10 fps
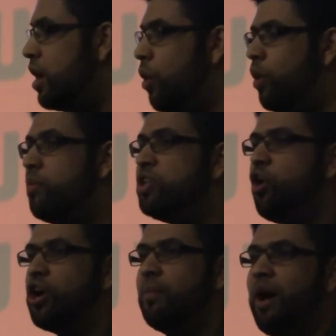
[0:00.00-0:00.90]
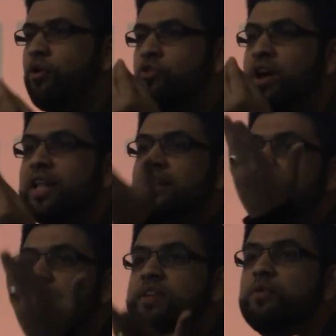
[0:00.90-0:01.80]
When we talk about great
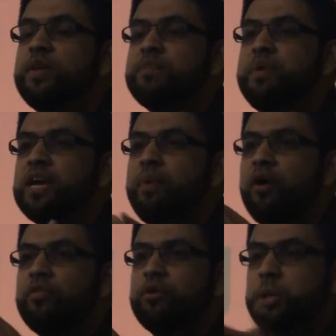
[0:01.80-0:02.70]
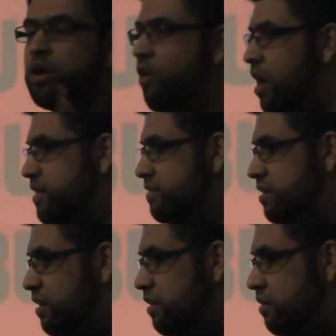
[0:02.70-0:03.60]
leaders, do we speak about their
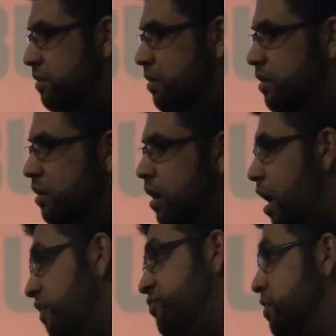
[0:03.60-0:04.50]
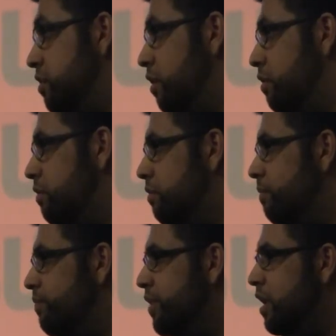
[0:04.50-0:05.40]
generosity? Often no.
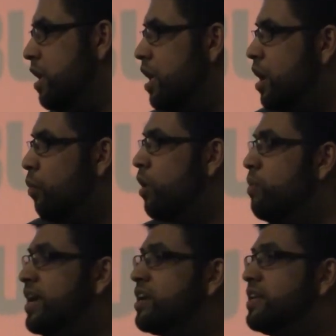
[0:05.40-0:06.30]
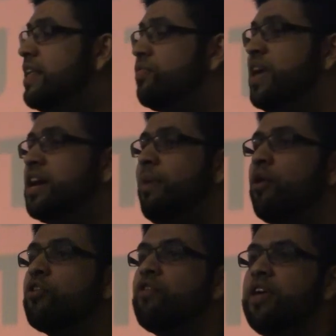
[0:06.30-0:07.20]
When we think
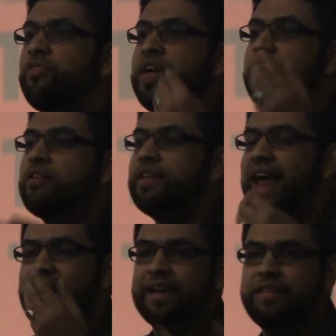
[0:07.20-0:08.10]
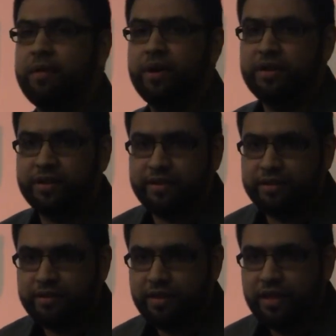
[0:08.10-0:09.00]
about great thinkers and
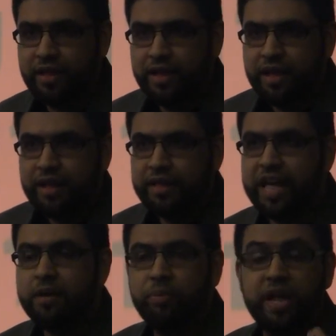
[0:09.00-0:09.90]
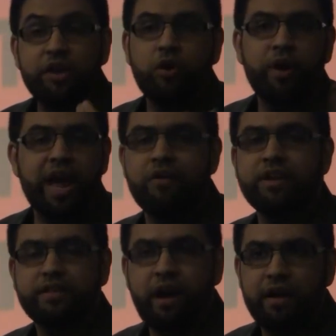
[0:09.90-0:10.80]
academics, like Plato and
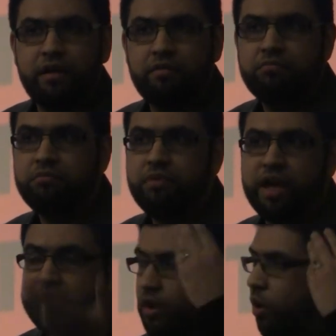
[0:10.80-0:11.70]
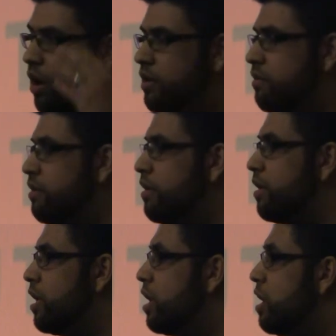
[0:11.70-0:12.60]
Aristotle, and so on,
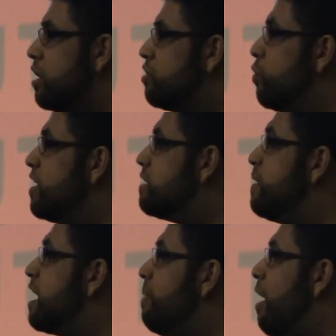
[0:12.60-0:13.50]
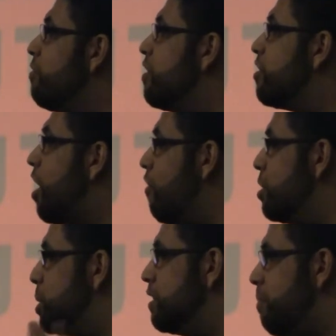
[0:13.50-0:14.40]
do we speak about their
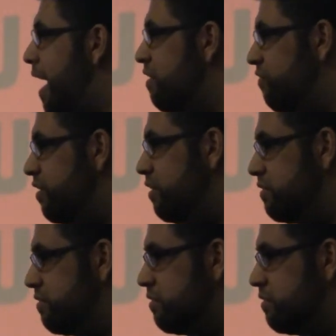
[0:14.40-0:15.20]
courage in the battlefield?